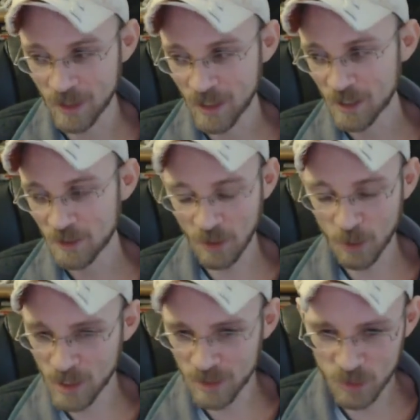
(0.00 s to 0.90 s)
So they all kind of
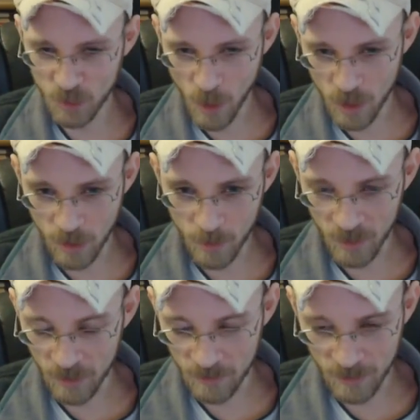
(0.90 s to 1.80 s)
squad up and,
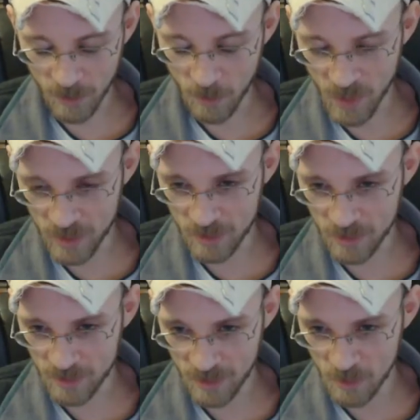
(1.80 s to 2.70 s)
you know, make this
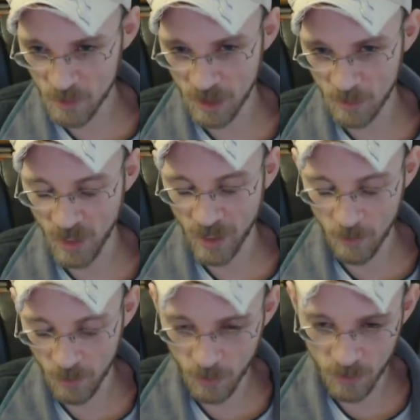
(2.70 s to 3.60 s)
intricate plan where they're
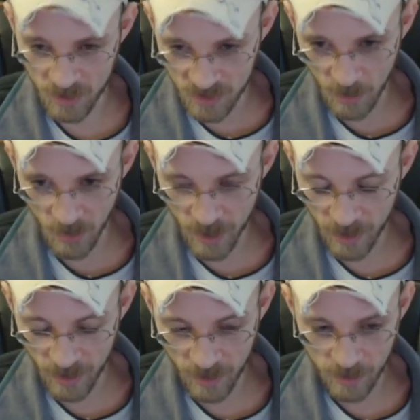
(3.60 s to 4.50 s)
all going to separate
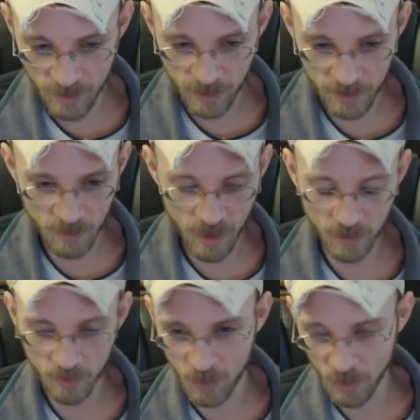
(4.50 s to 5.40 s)
and try to
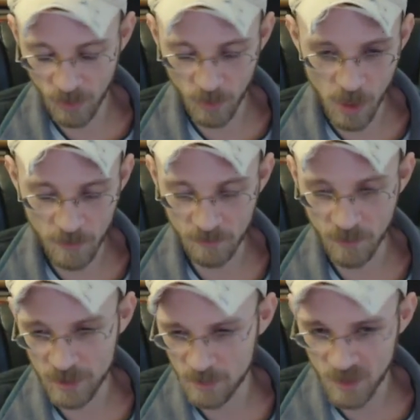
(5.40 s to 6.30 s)
lure them off and fight them
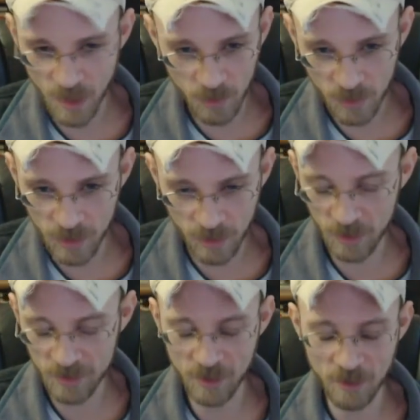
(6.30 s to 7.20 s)
separately and all this
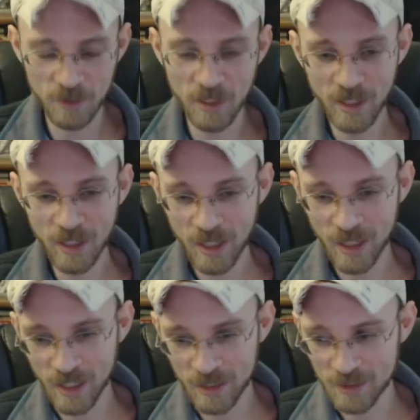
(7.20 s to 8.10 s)
stuff.
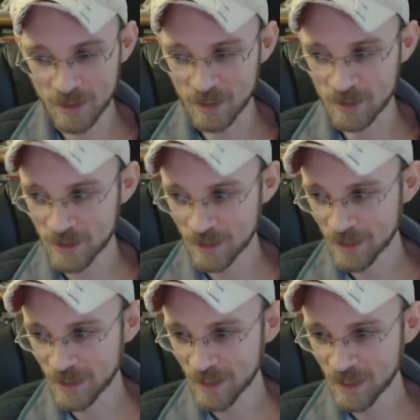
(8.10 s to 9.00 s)
And
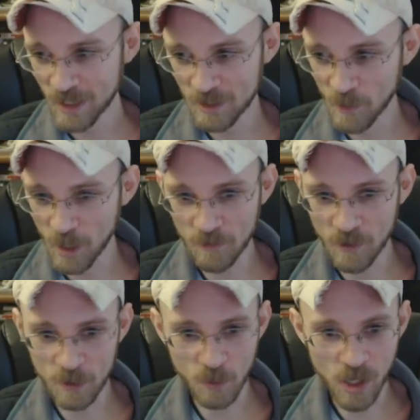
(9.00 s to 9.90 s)
it's very fun to
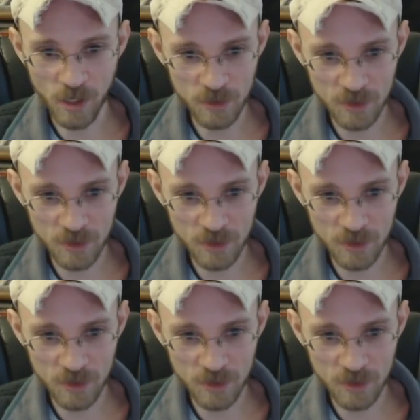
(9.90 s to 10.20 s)
watch.